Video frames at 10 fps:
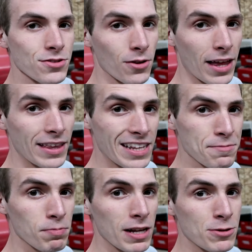so that
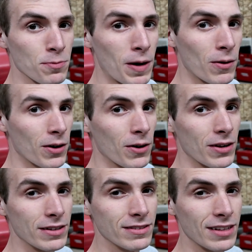this place will powder coat
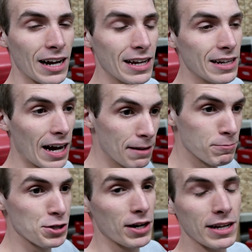it.
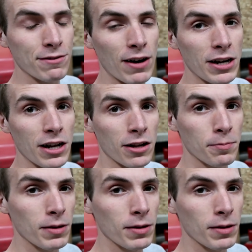I'm sure I can find another